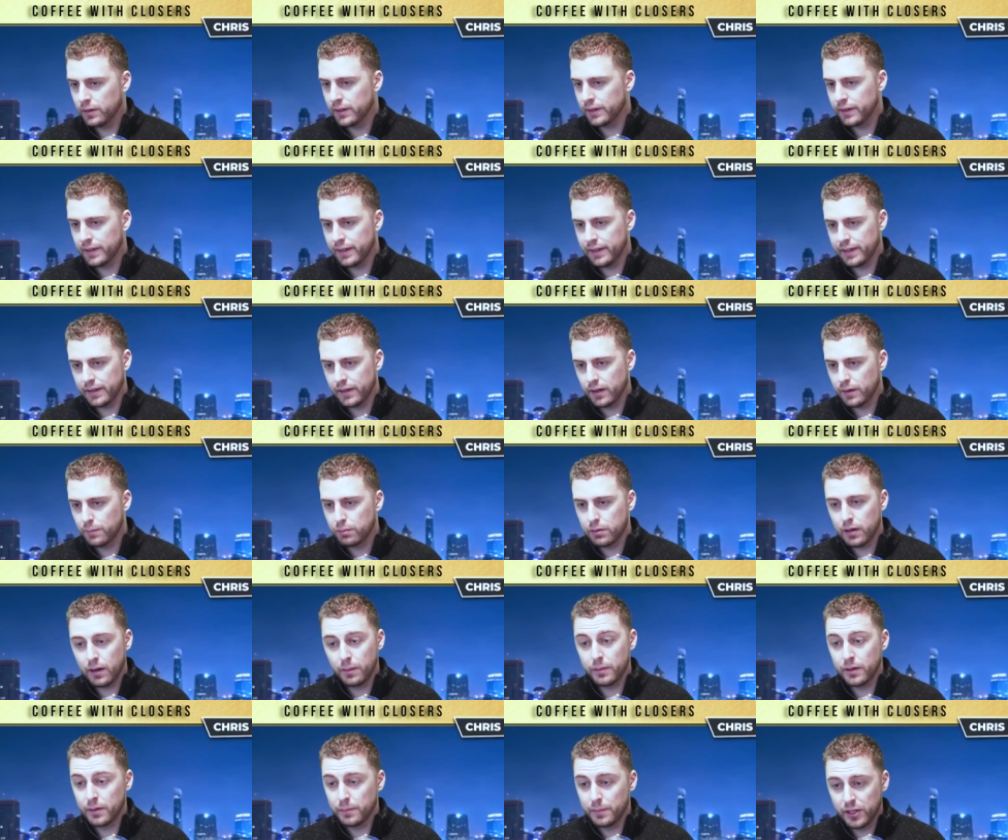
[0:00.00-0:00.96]
starting a
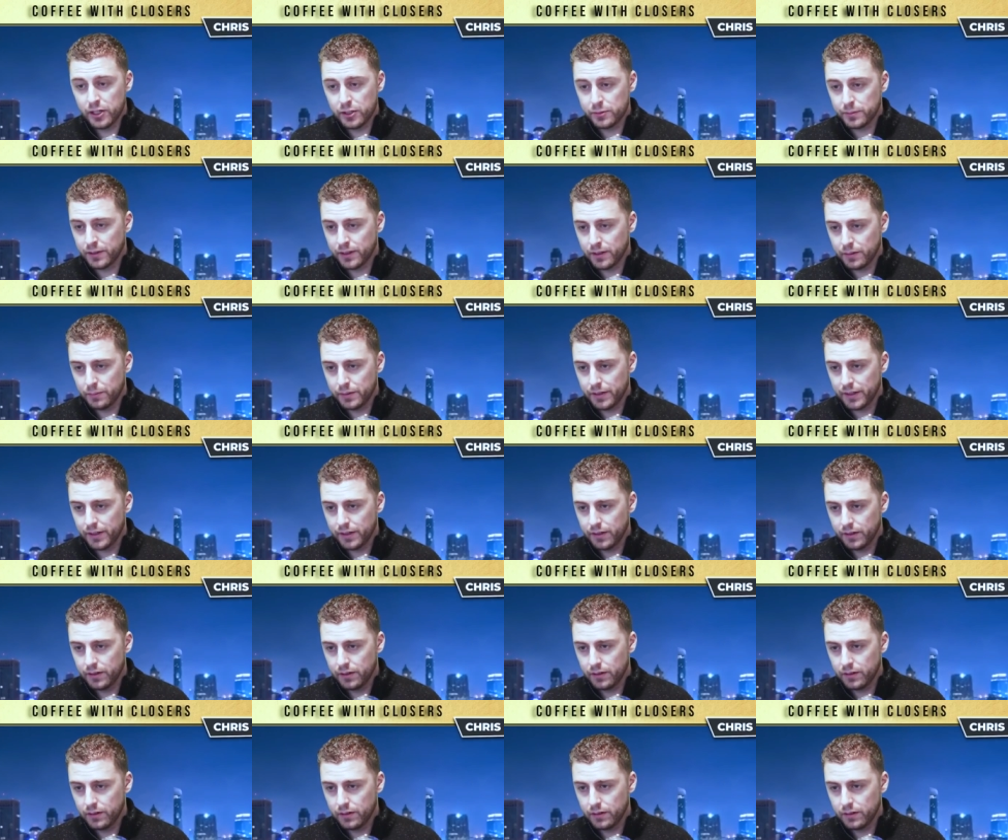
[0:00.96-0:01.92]
property management
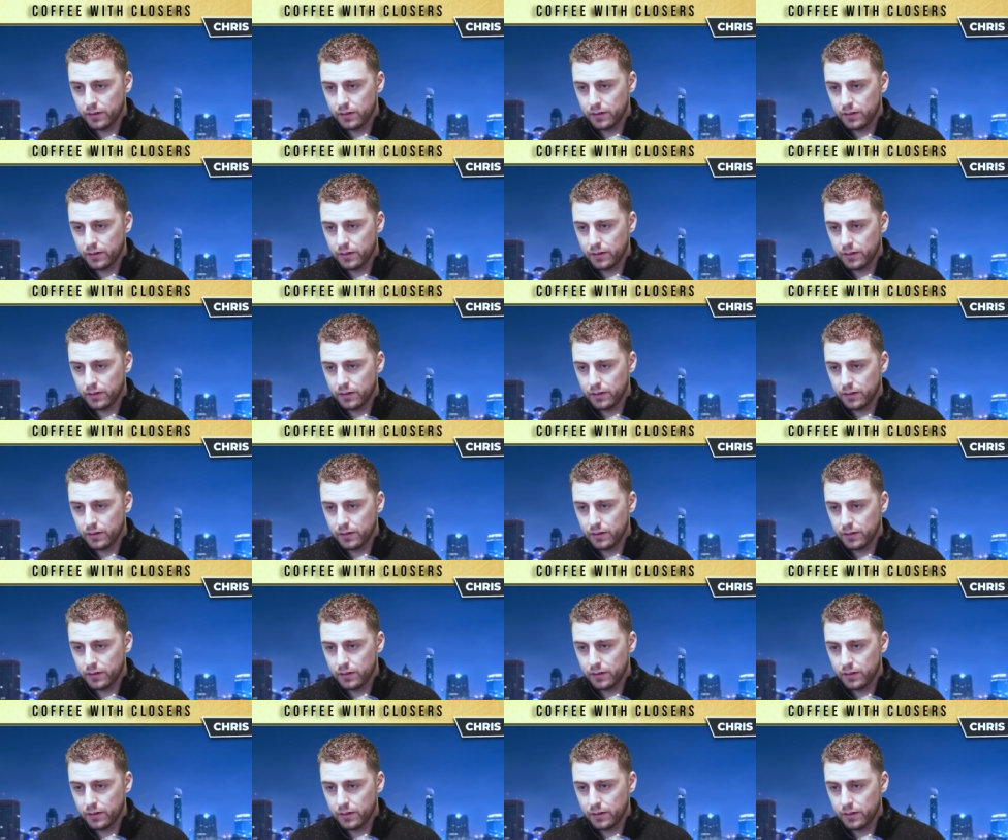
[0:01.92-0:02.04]
company?